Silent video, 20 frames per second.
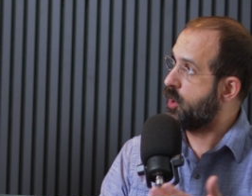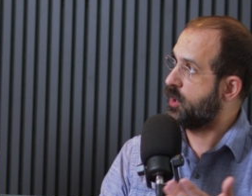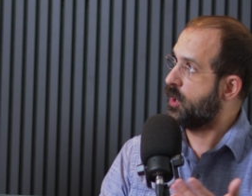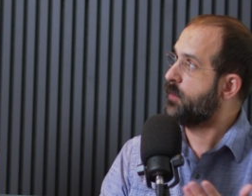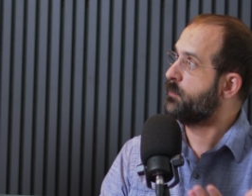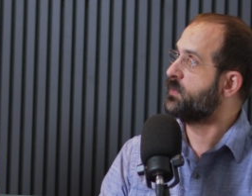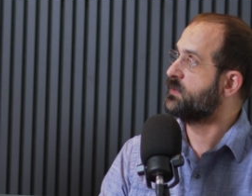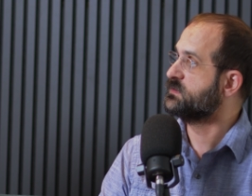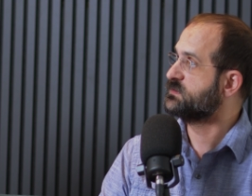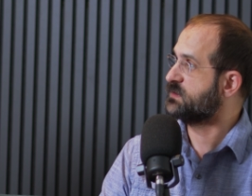
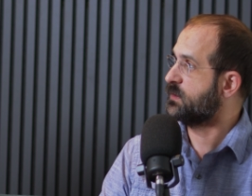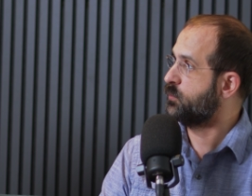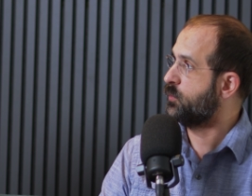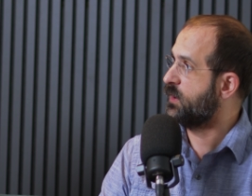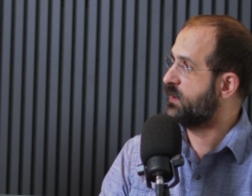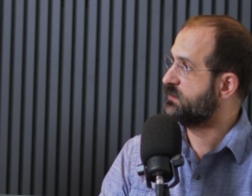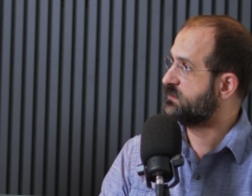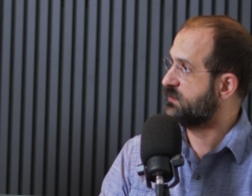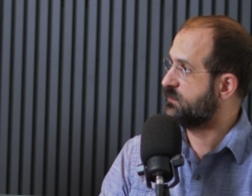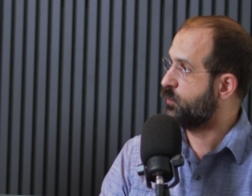up in some
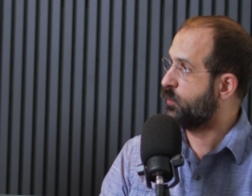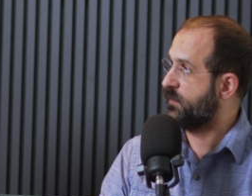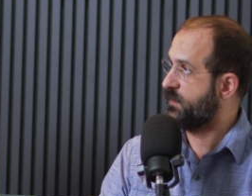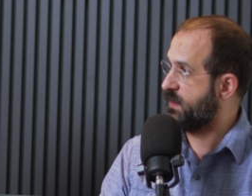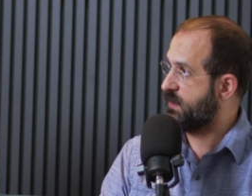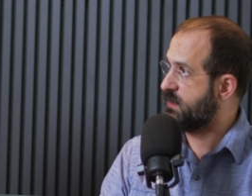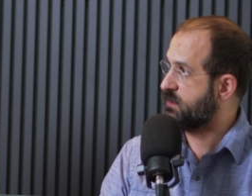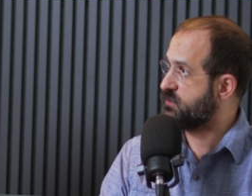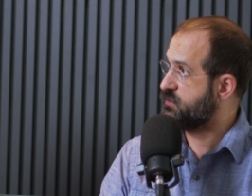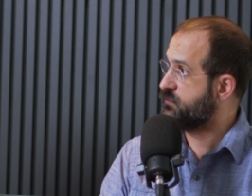ways in what
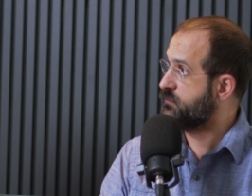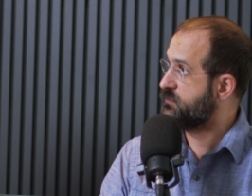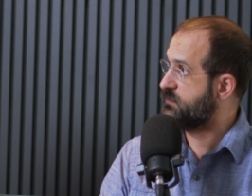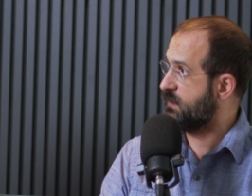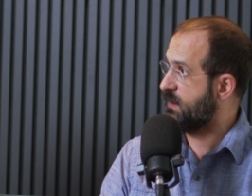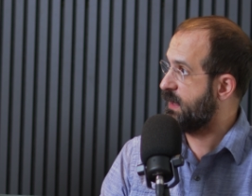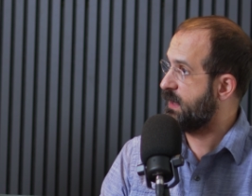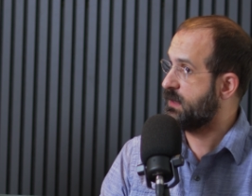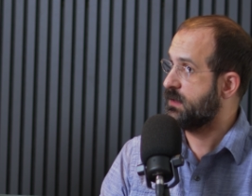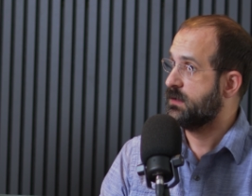they can do
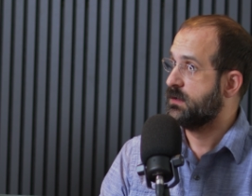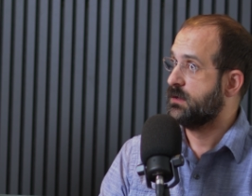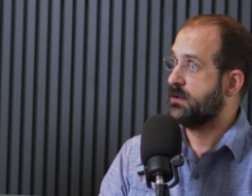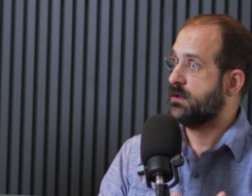today